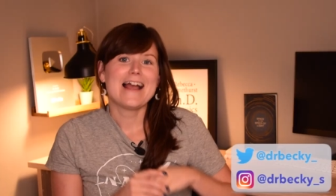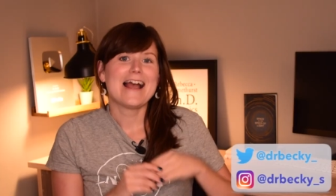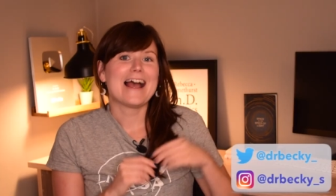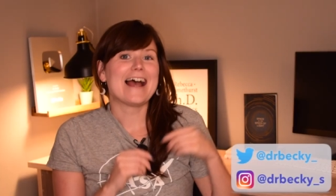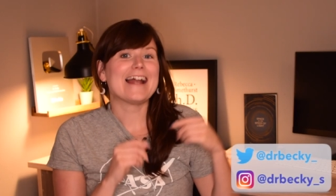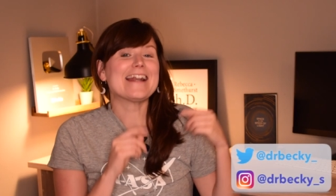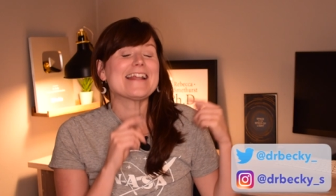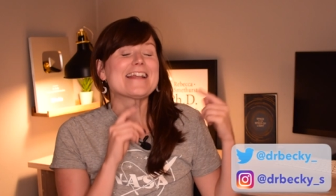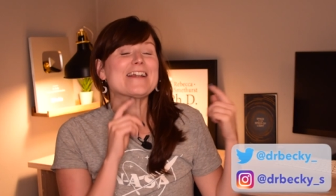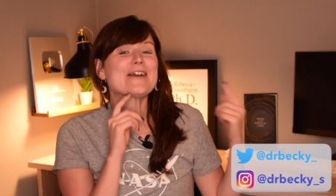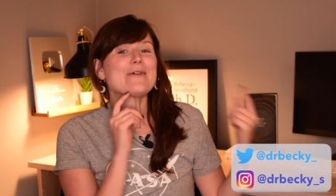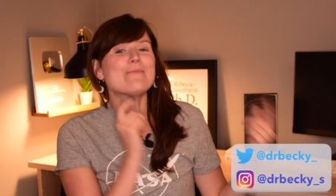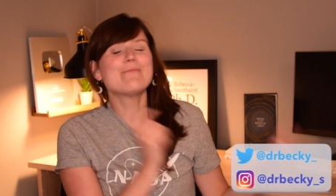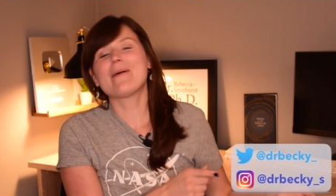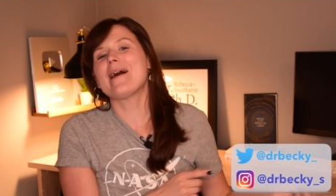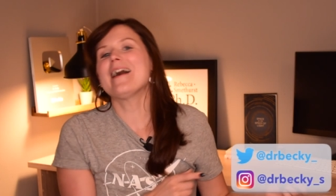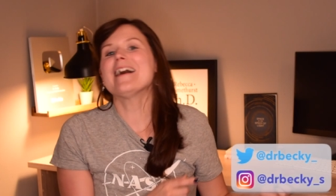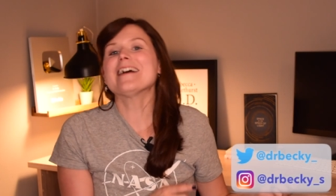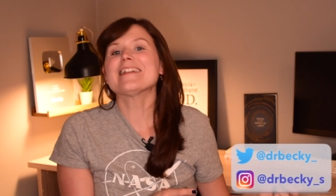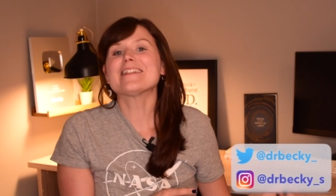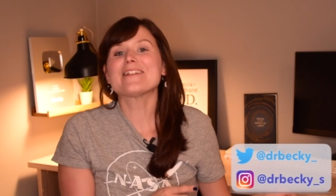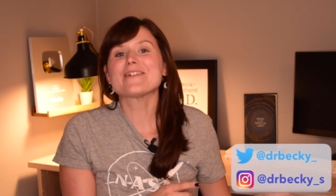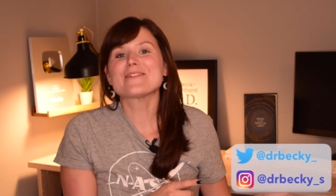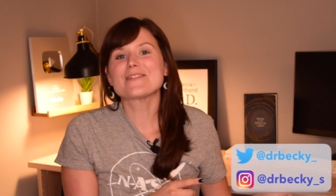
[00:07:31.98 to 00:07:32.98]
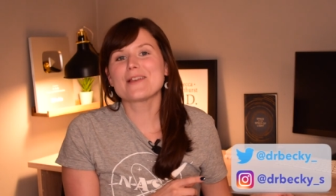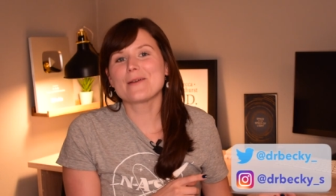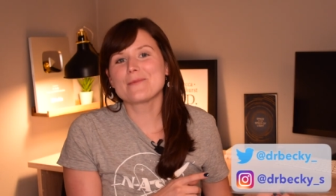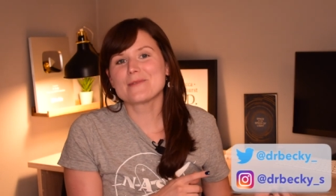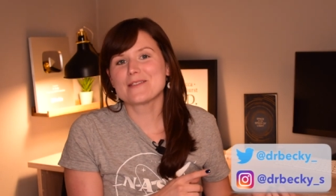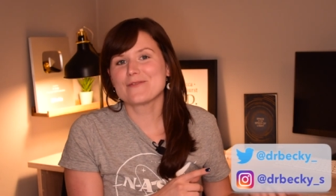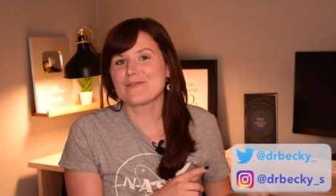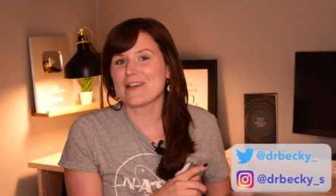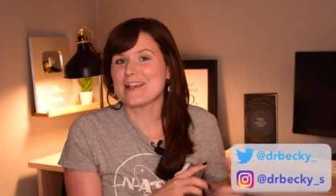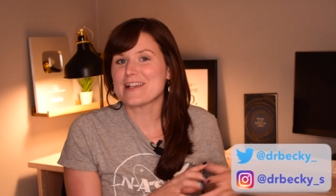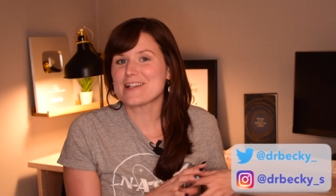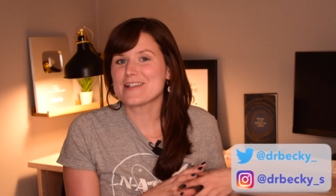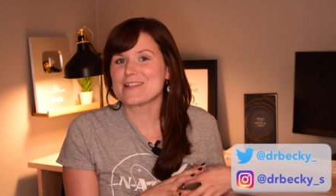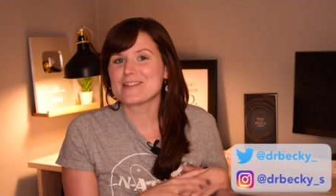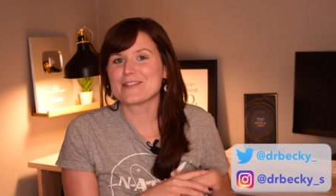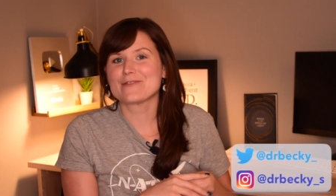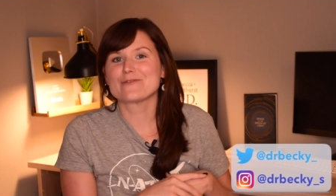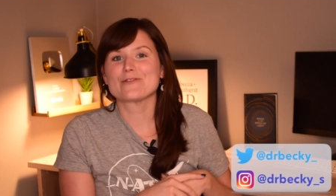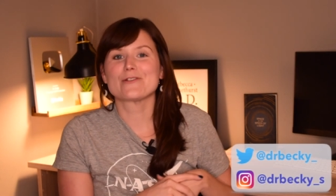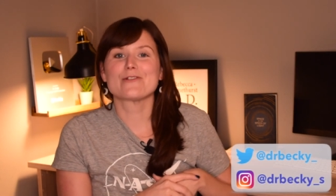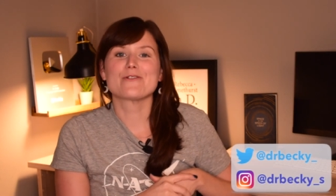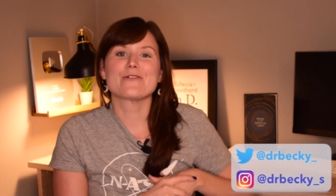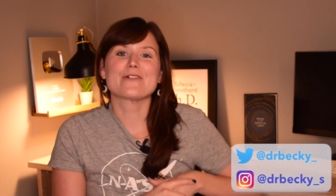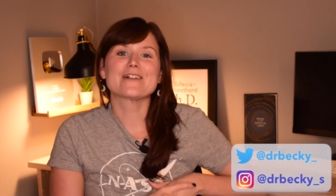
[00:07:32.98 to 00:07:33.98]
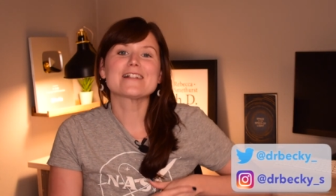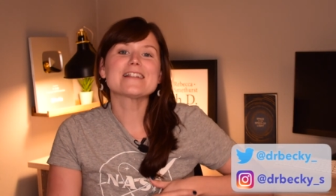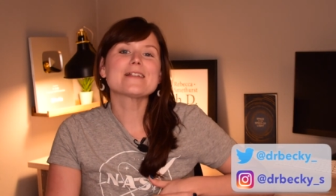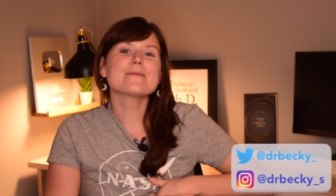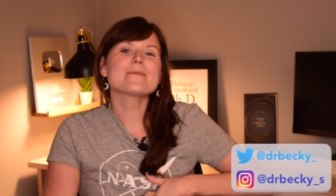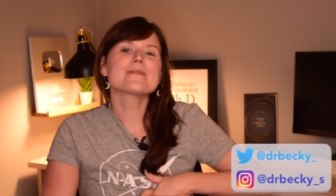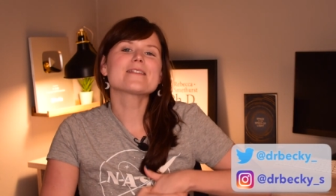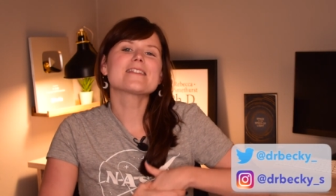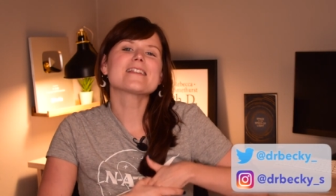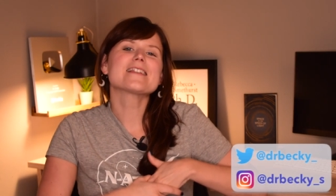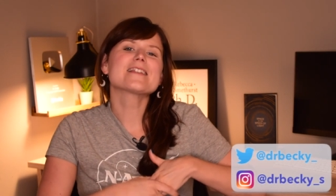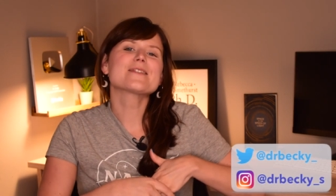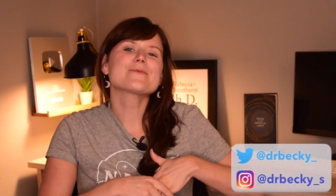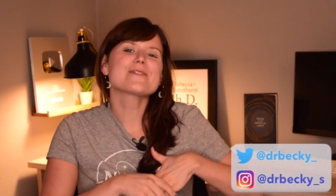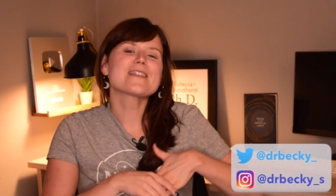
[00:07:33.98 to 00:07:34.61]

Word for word: And he combined those observations of lunar eclipses